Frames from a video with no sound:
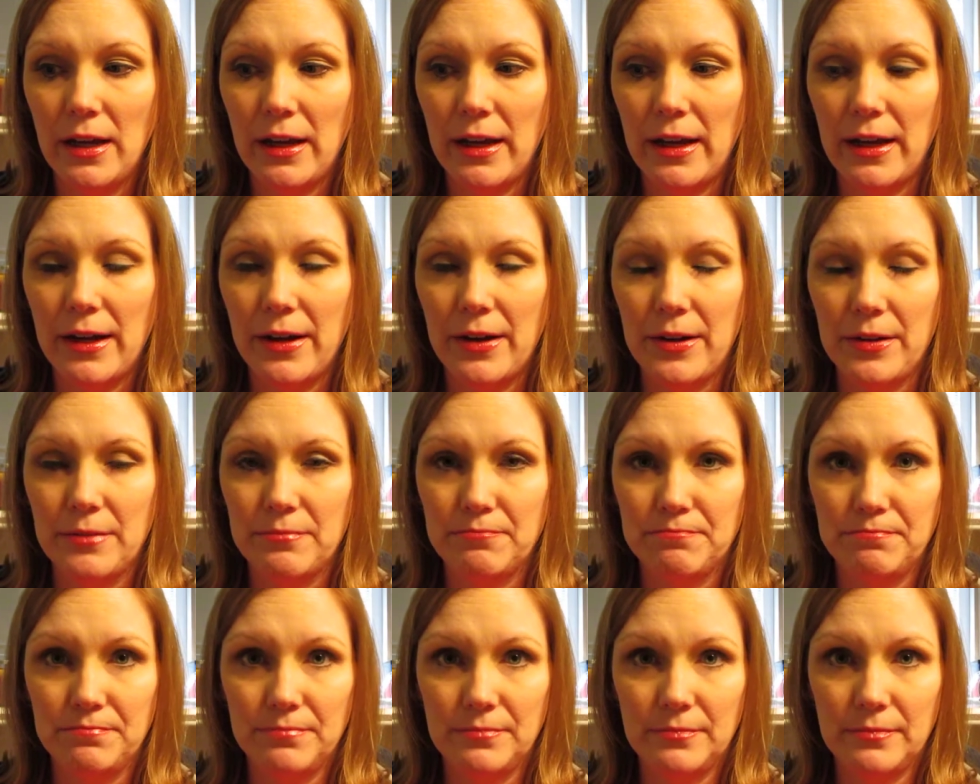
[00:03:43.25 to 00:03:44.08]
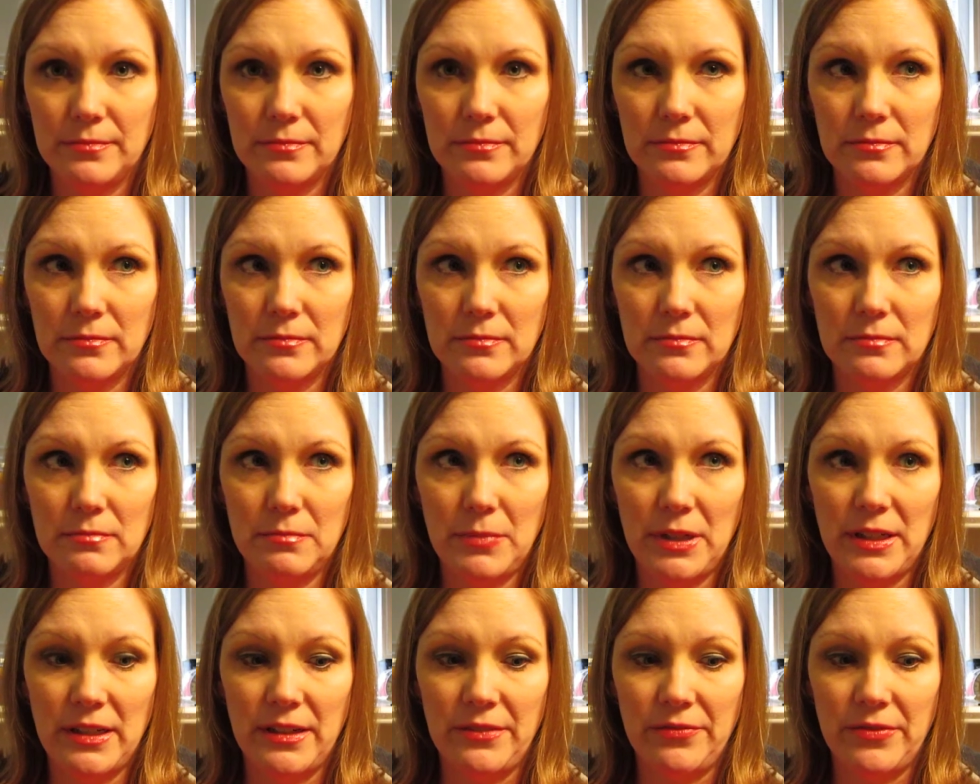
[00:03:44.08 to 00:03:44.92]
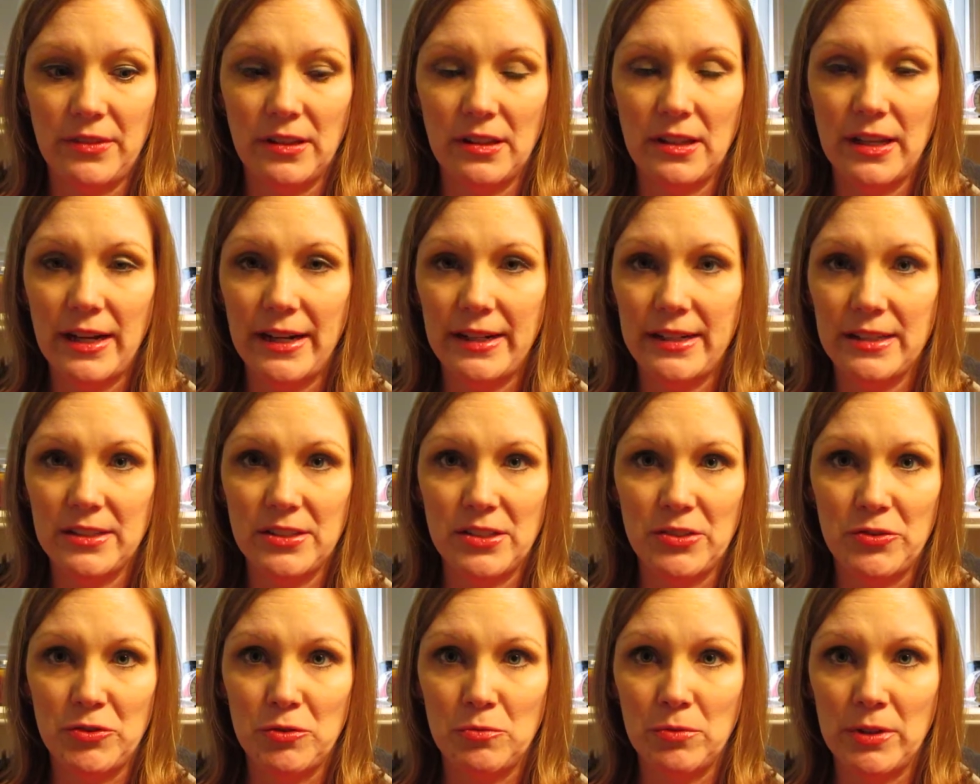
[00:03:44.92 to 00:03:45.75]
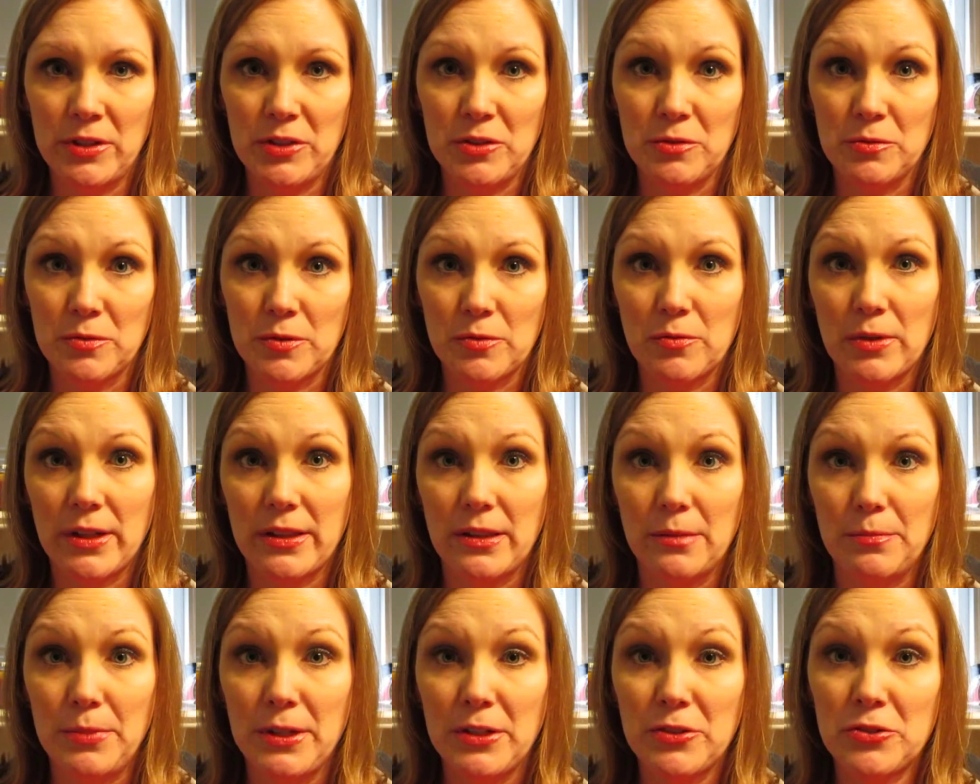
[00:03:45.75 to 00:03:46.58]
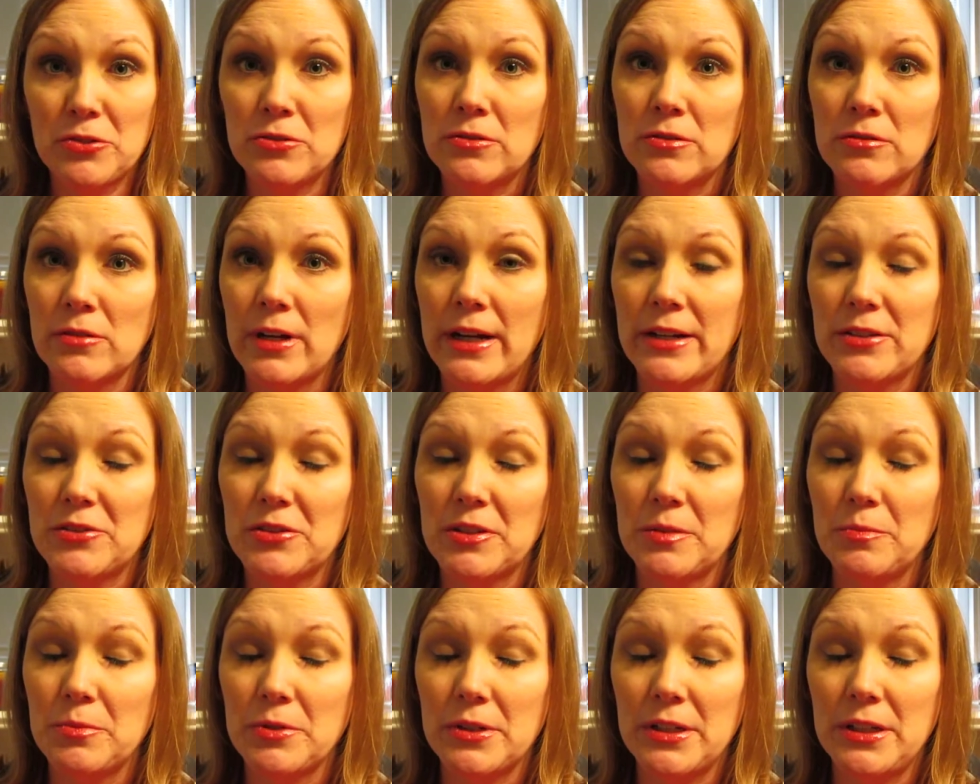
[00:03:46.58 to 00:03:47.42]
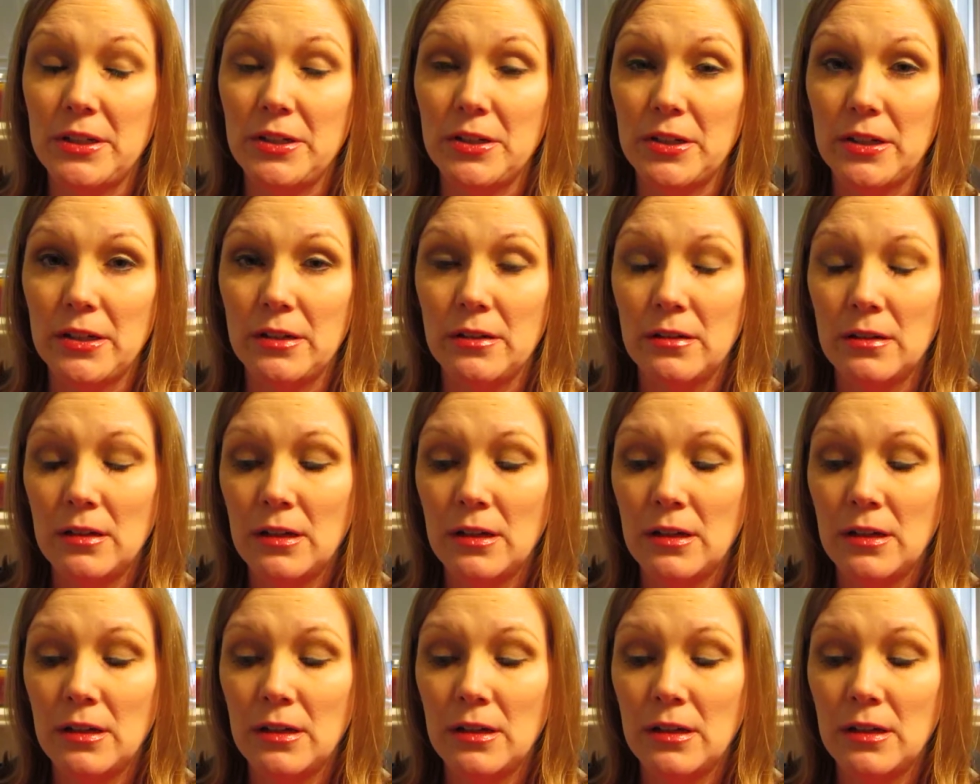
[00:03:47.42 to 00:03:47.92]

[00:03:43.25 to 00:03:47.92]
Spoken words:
But if the lighting situation was right, the pictures are actually pretty good.